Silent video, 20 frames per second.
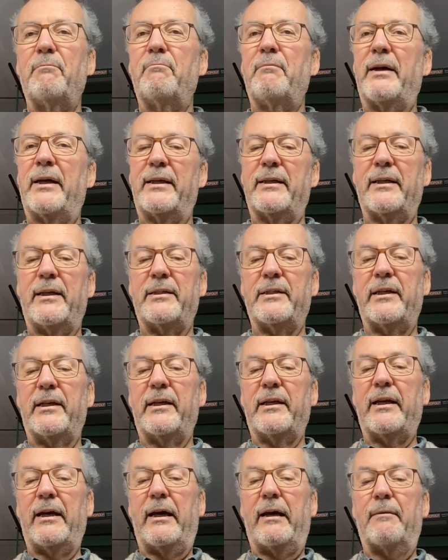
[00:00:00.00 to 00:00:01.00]

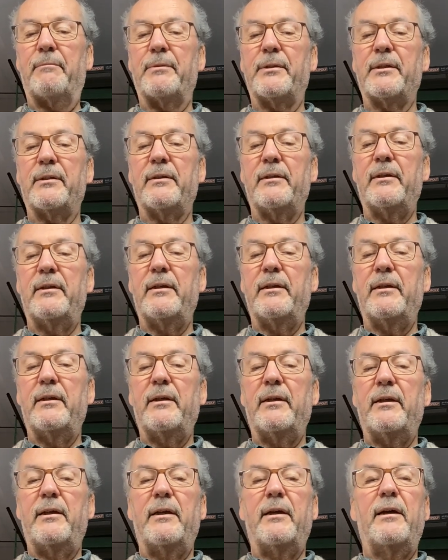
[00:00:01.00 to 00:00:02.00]
magnetic caps.
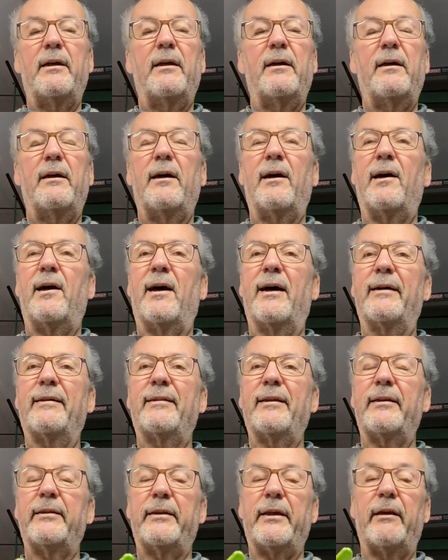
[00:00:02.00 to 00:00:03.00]
I
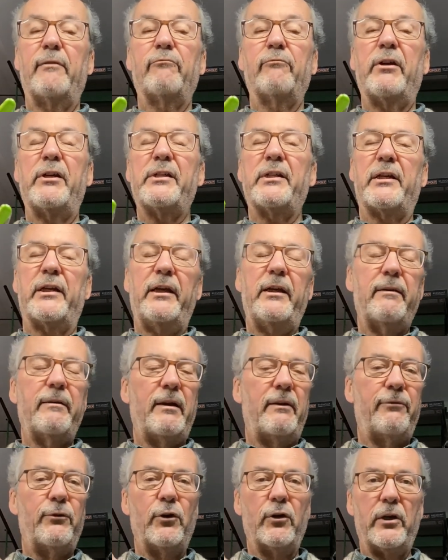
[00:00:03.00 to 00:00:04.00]
think they're risky
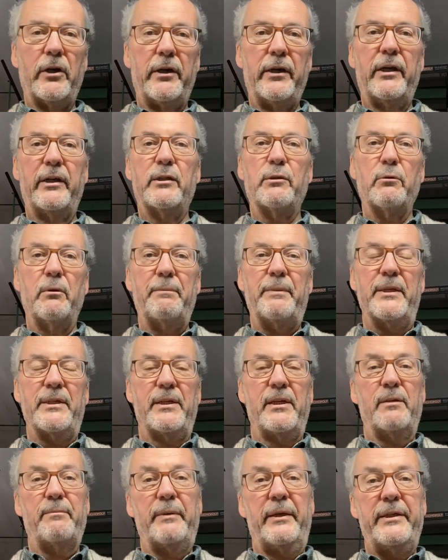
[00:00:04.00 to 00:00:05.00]
if you're going into a
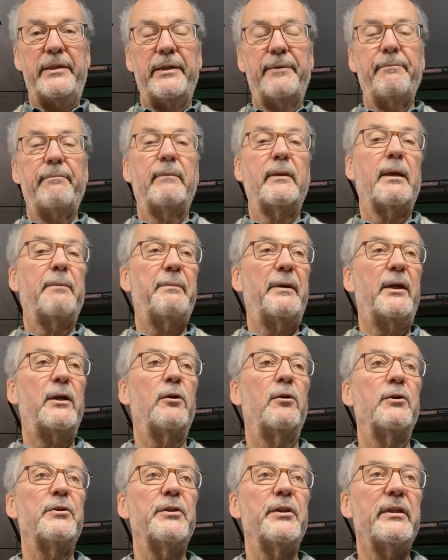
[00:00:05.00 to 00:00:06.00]
business meeting,
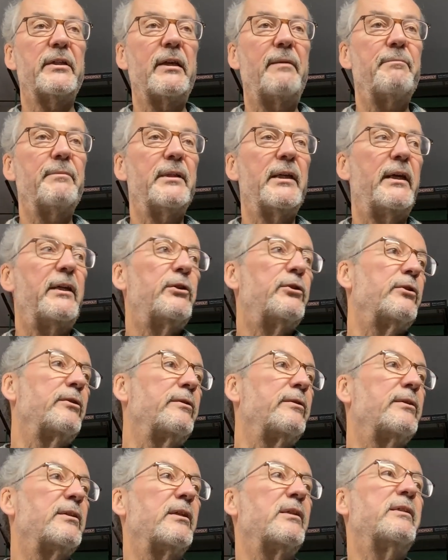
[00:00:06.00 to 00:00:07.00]
because the
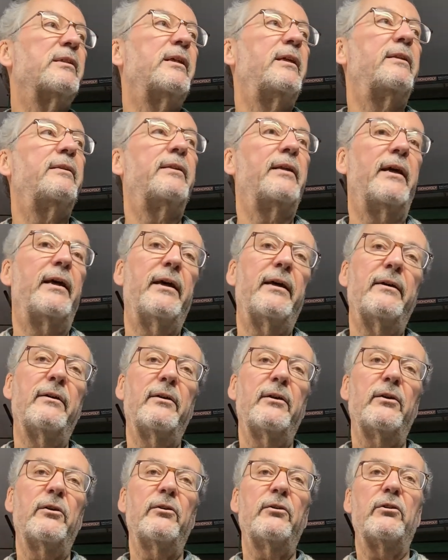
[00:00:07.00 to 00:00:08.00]
temptation to sit there
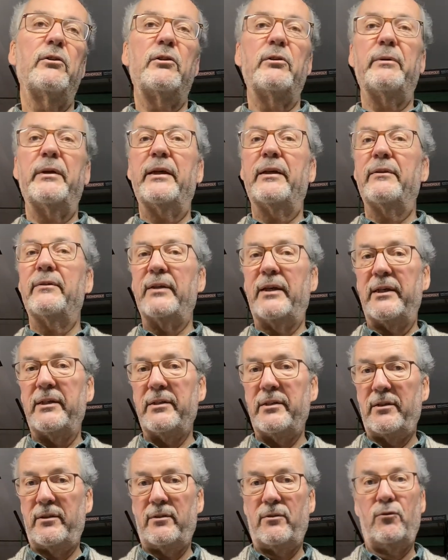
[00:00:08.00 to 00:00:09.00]
doing
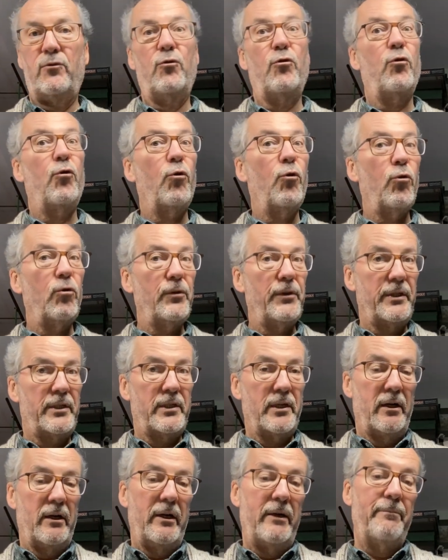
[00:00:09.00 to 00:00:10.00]
this all the
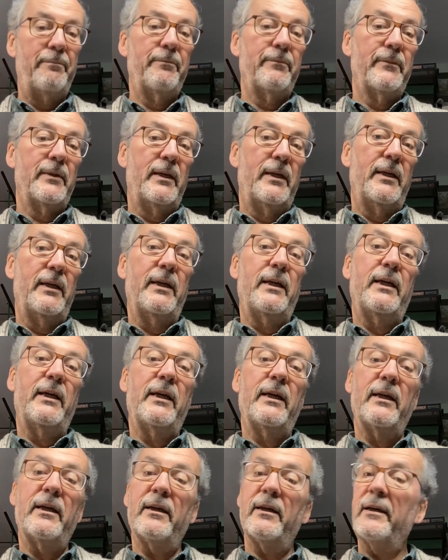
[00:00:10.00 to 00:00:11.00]
time
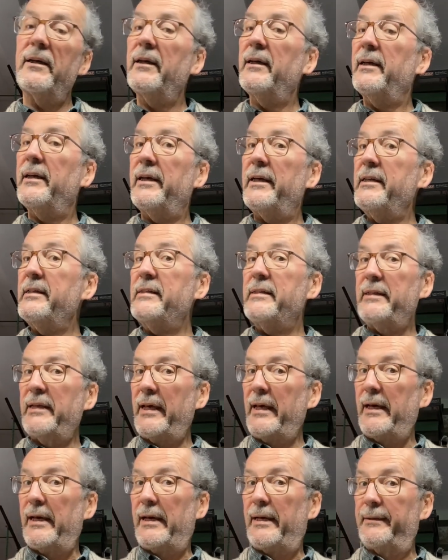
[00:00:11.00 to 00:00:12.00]
is
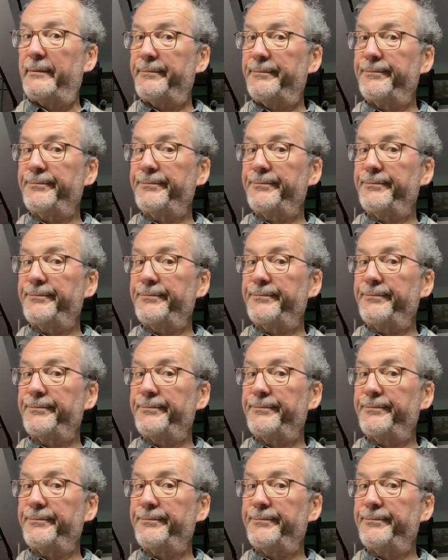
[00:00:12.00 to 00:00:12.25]
there.